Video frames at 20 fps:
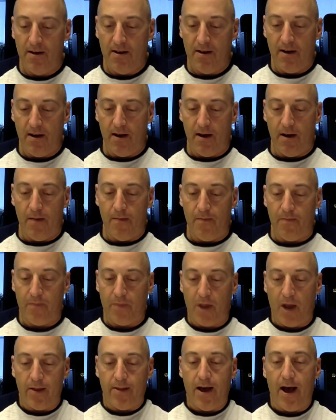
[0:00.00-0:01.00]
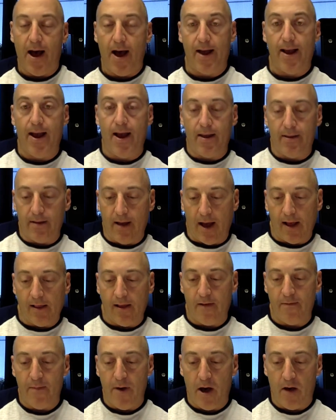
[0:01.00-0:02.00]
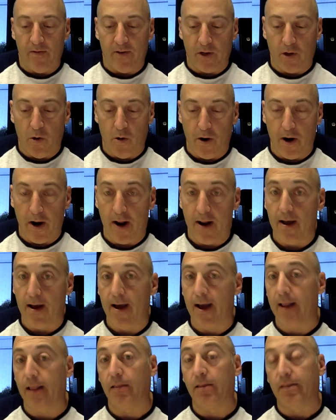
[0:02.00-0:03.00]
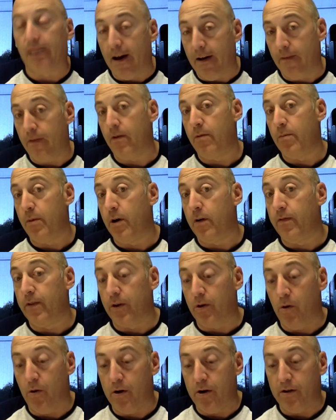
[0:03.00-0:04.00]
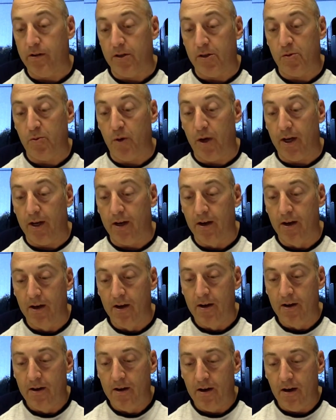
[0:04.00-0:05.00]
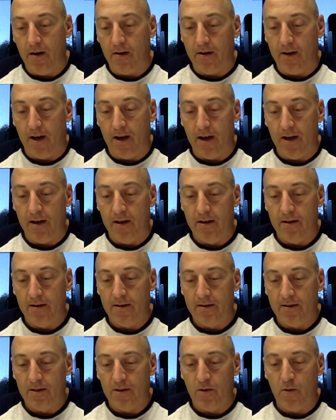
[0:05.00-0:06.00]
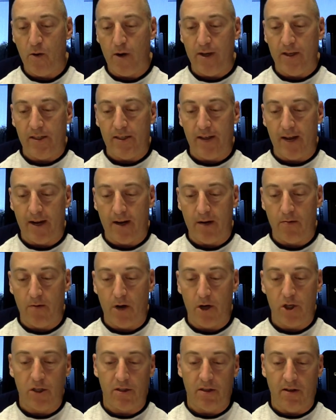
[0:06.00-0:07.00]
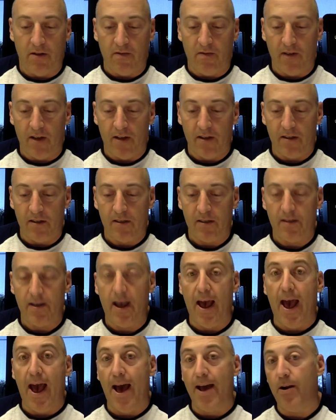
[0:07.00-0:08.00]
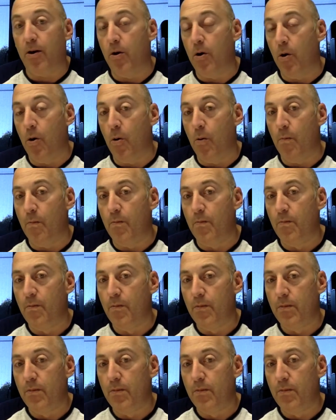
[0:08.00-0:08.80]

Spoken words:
On the high end, I love Melvin Gordon. I love Melvin Gordon this week. Okay. 22nd rushing defense at home.